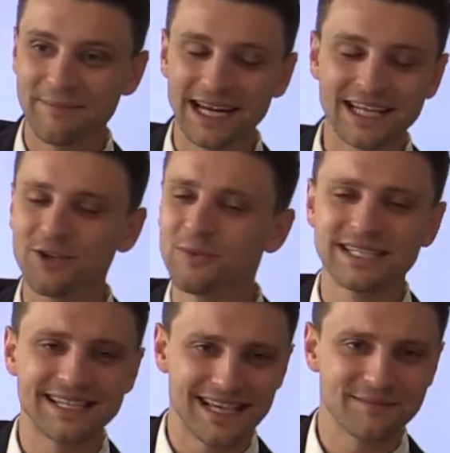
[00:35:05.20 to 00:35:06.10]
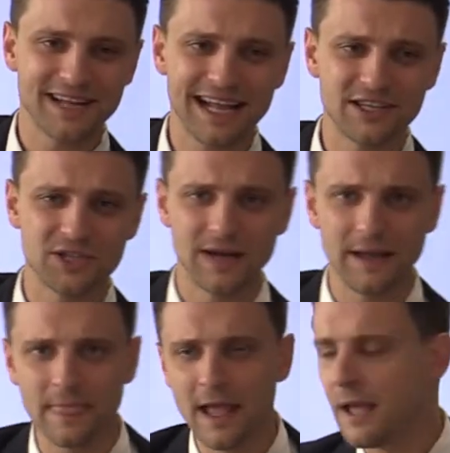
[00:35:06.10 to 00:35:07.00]
Anybody? It's always the same strategy,
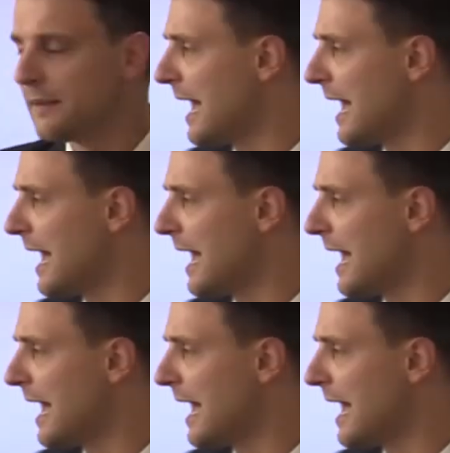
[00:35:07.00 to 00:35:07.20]
right?